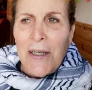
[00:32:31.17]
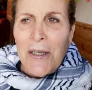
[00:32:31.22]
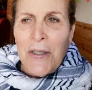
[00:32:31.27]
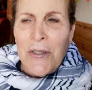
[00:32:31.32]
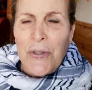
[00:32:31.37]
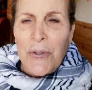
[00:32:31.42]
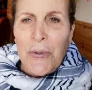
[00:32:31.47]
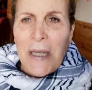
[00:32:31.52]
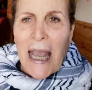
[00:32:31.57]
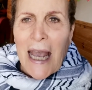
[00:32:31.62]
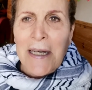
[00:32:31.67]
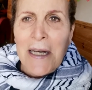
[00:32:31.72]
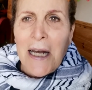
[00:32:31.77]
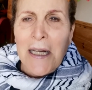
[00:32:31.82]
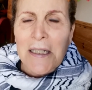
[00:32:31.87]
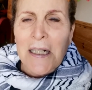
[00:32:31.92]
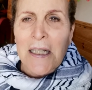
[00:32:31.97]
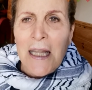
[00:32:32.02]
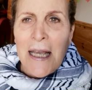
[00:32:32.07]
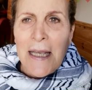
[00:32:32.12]
you
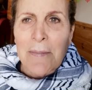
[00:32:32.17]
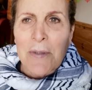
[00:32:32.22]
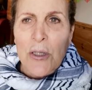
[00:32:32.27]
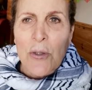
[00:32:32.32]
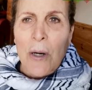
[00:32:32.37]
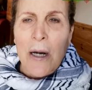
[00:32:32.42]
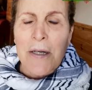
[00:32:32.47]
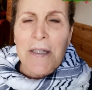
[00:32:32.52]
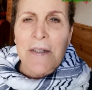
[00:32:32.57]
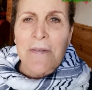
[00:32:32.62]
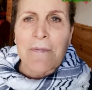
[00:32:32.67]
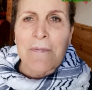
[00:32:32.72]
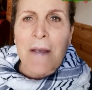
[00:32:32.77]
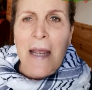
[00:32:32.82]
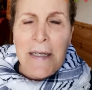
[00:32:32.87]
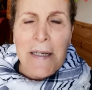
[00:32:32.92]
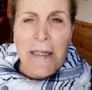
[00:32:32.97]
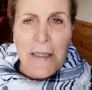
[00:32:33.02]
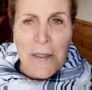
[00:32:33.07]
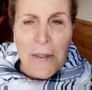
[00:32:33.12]
cannot claim you are
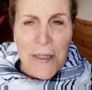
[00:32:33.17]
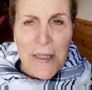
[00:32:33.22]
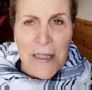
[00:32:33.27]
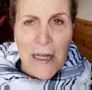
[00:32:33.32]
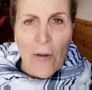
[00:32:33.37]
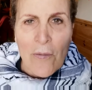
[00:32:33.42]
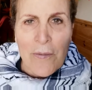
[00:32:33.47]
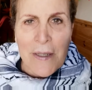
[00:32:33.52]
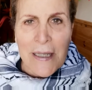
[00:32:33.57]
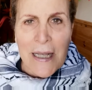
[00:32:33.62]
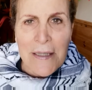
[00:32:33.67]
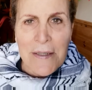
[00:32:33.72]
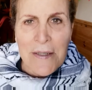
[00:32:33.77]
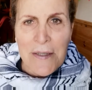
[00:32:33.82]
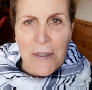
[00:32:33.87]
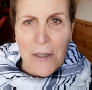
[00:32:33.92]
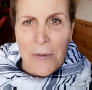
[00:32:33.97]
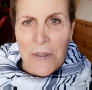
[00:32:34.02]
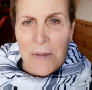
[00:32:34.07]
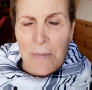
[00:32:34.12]
defending yourself
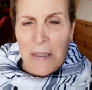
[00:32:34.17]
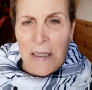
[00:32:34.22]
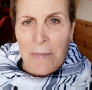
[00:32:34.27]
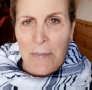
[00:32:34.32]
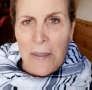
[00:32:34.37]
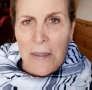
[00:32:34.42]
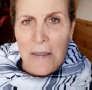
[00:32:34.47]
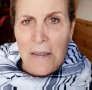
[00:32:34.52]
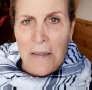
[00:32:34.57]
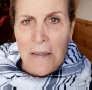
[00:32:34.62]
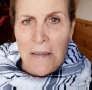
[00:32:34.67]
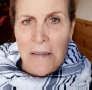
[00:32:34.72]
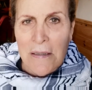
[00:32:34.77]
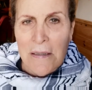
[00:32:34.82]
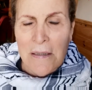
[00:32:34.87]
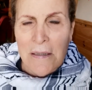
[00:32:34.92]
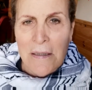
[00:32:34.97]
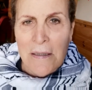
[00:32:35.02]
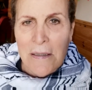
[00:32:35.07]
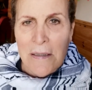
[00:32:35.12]
against those people.
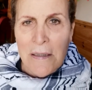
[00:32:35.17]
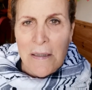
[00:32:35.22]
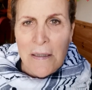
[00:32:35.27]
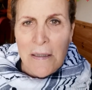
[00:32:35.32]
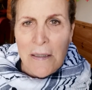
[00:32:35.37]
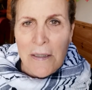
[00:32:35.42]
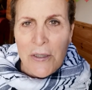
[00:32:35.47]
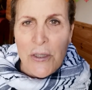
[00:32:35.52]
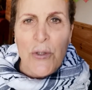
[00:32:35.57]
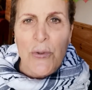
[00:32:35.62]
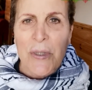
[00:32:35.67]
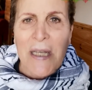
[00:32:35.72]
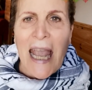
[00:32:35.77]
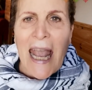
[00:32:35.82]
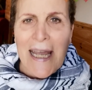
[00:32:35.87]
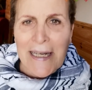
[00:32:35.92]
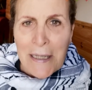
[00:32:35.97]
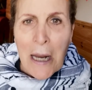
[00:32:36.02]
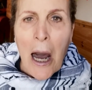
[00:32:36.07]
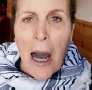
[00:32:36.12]
You
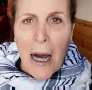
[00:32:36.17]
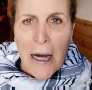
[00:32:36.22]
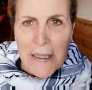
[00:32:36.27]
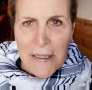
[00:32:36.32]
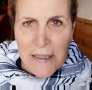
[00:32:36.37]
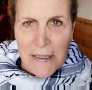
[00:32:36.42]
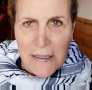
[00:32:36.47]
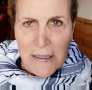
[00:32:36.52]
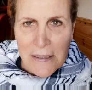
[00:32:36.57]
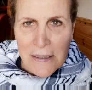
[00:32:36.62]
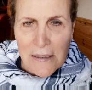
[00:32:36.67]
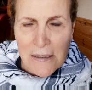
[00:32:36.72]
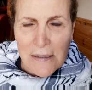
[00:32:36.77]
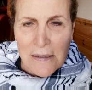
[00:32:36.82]
cannot.